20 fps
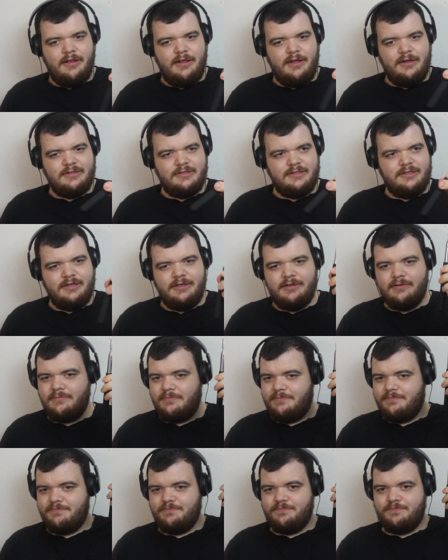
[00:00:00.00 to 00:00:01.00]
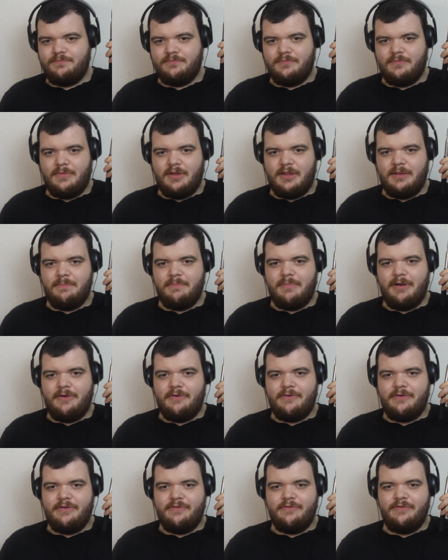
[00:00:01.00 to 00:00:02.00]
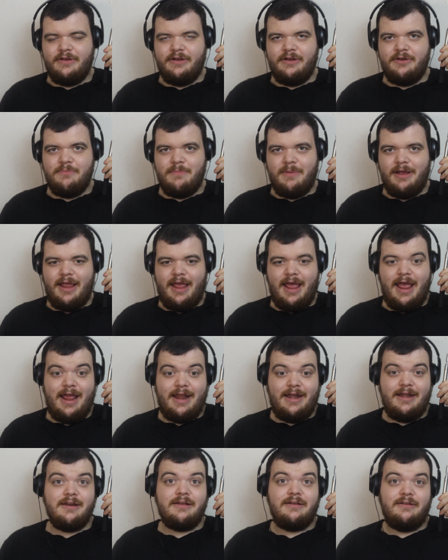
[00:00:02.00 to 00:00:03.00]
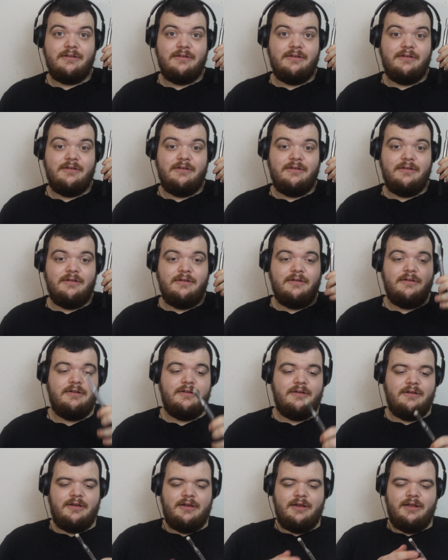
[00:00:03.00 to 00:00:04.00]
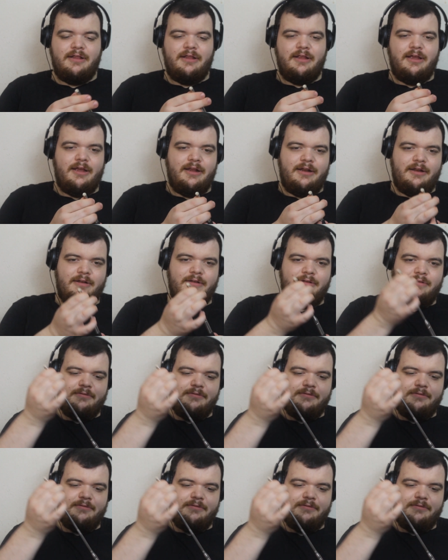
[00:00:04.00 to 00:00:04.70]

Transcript: that's it, comparatively to my head, and then